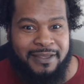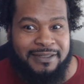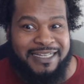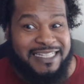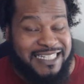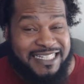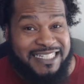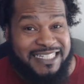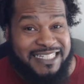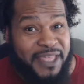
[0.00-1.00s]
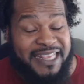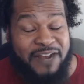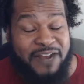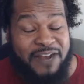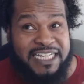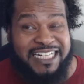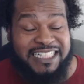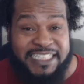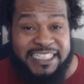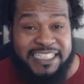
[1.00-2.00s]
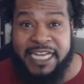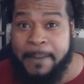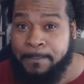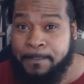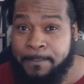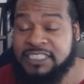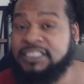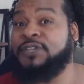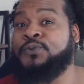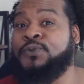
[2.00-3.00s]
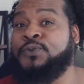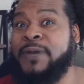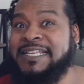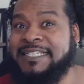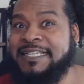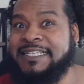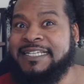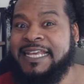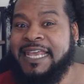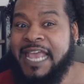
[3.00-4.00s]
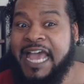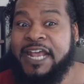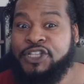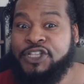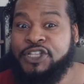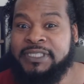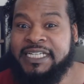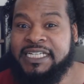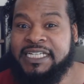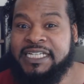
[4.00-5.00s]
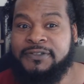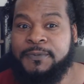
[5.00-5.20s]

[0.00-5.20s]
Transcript: Because is something that was clearly and blatantly racist, and I do believe